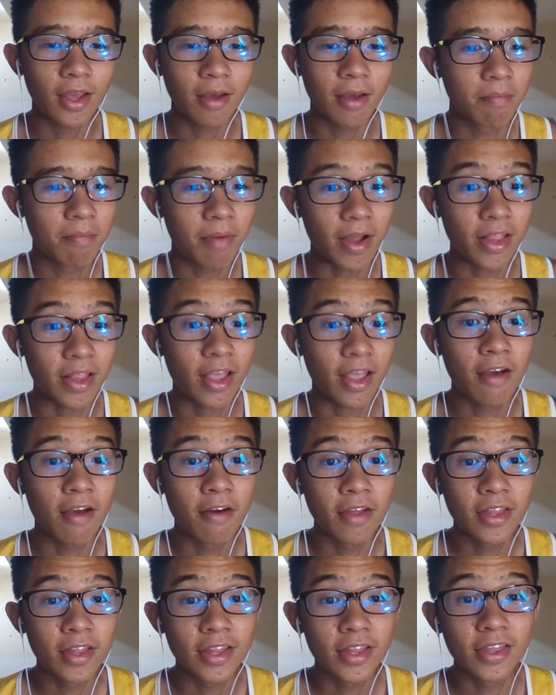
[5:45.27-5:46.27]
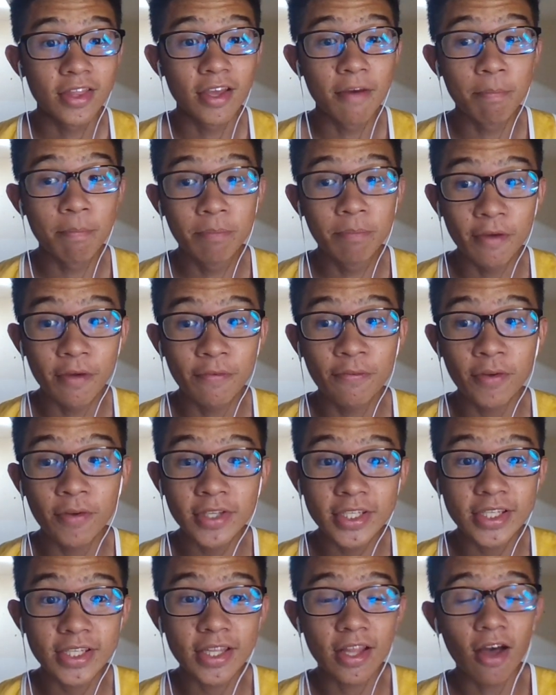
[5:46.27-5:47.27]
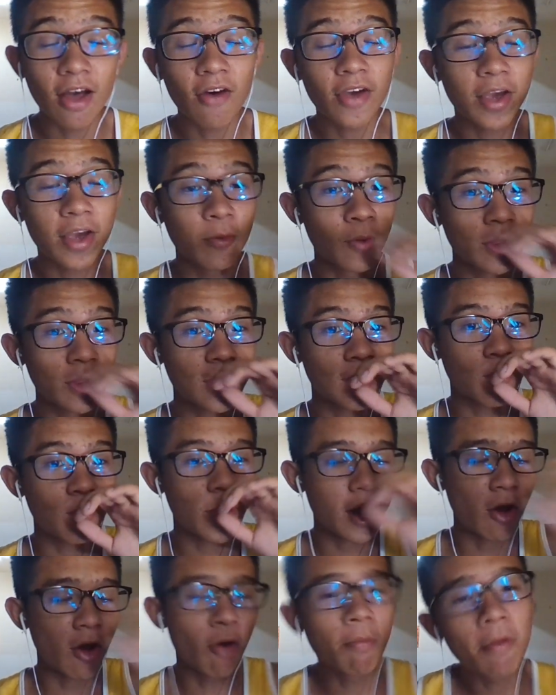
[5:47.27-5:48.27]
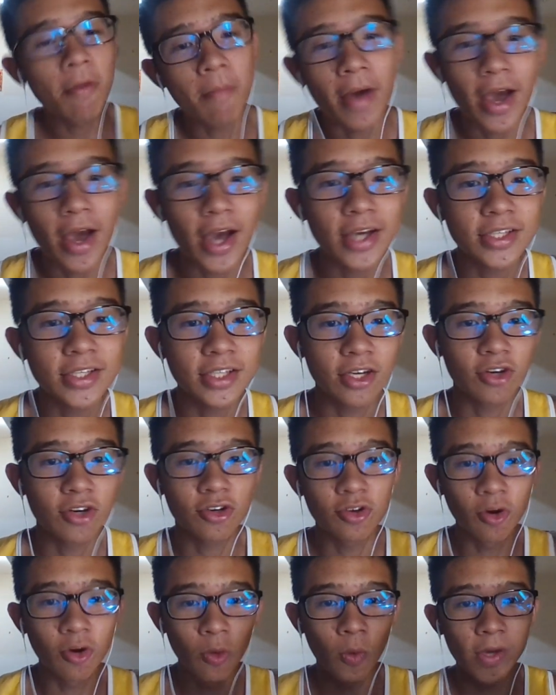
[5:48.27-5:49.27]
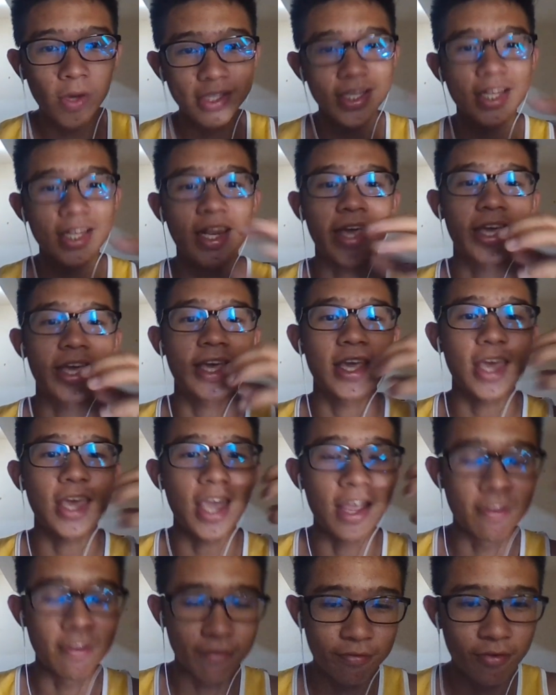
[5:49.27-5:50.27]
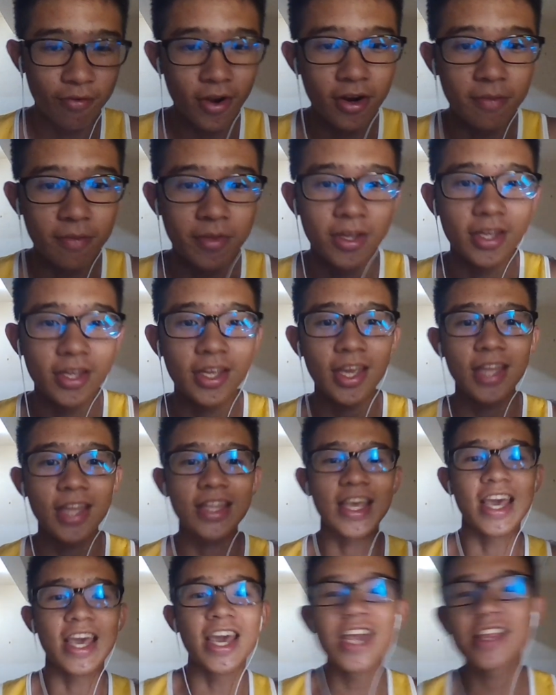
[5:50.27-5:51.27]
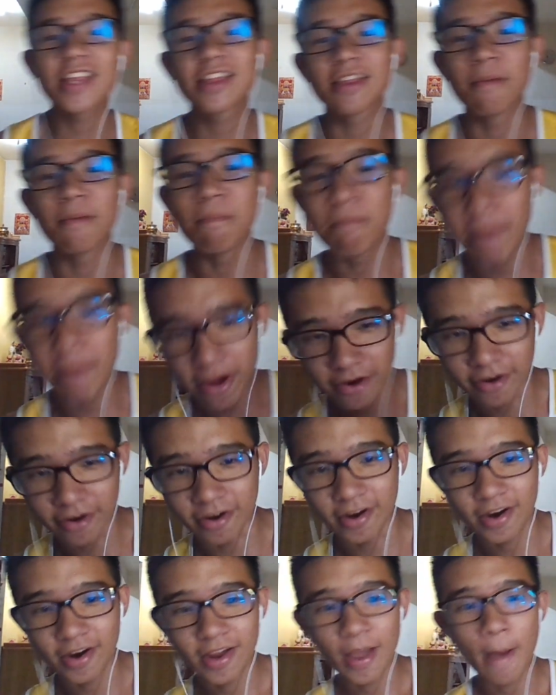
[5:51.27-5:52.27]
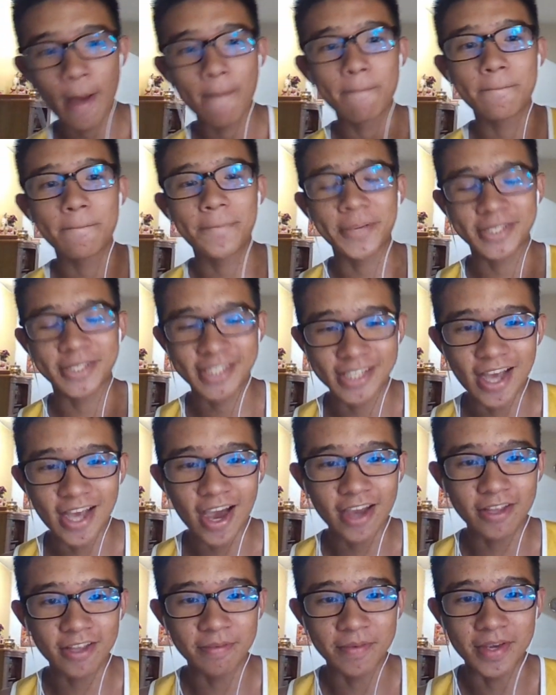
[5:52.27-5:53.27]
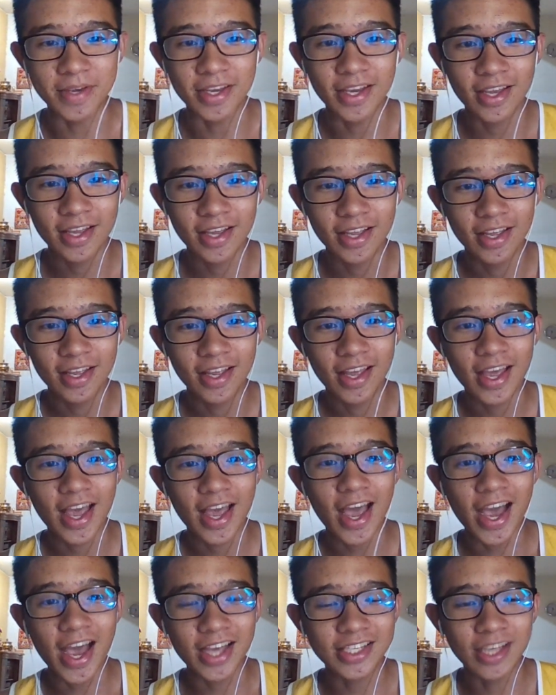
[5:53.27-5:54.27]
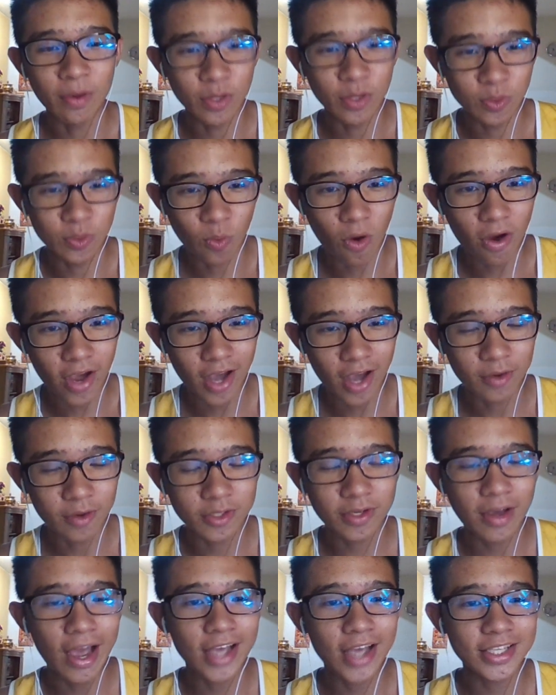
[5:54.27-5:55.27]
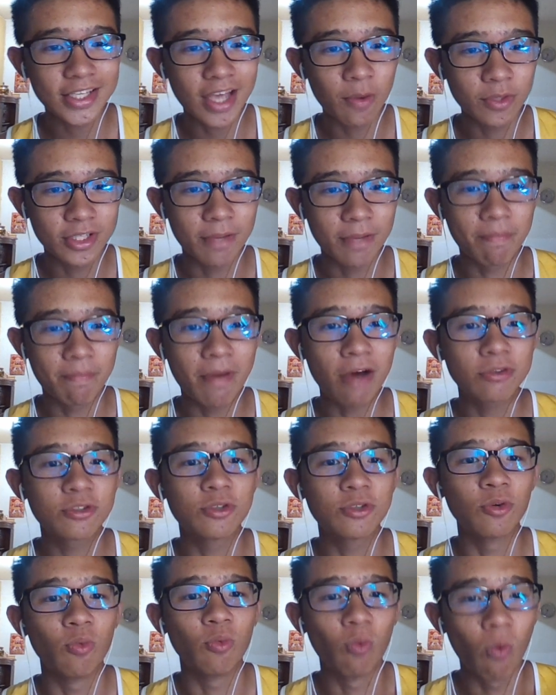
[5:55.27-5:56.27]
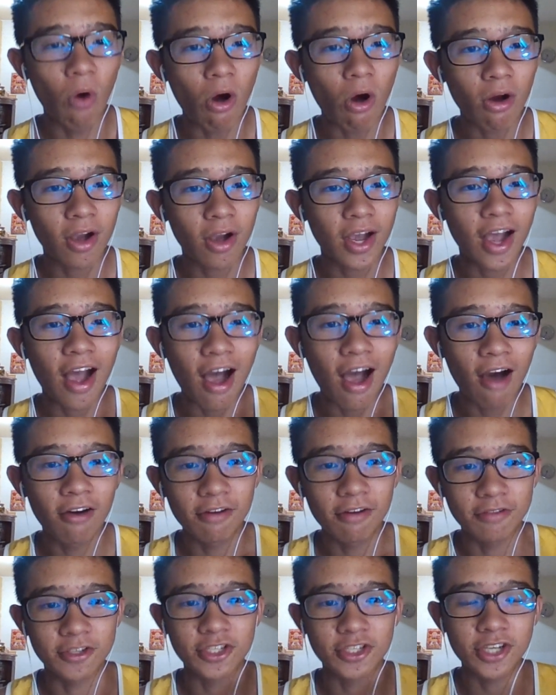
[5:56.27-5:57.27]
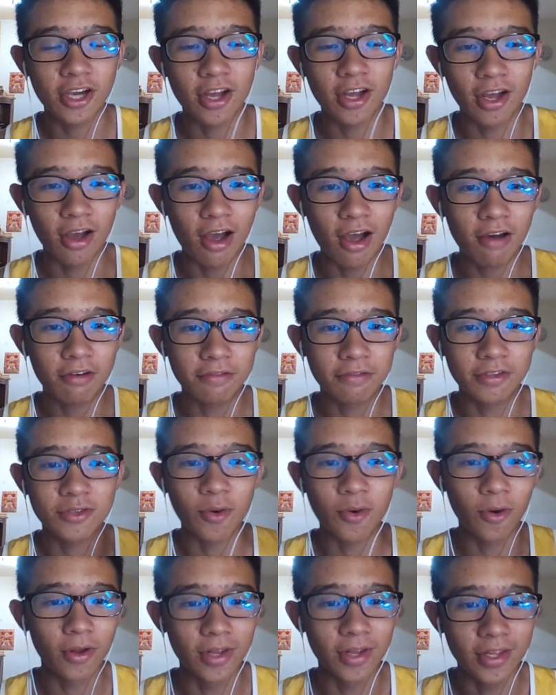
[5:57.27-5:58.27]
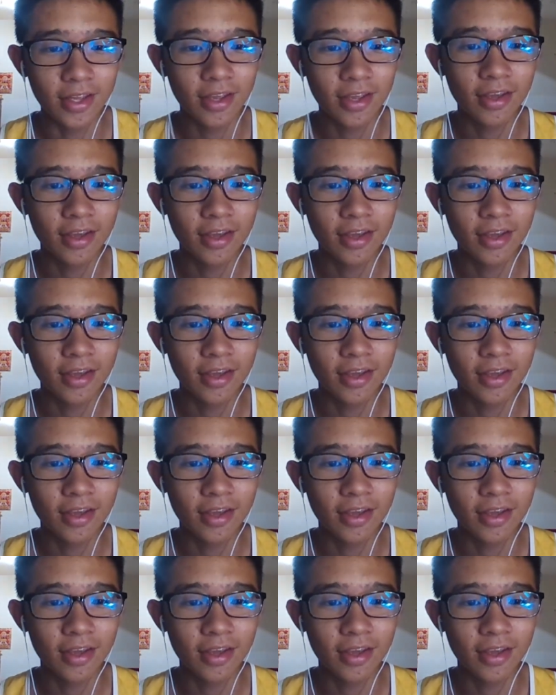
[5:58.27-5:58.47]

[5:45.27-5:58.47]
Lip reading: But the foot. Okay, when I opened my eyes, the crow wasn't like in front of me. It hit the mirror beside me as I was about to walk out of the toilet.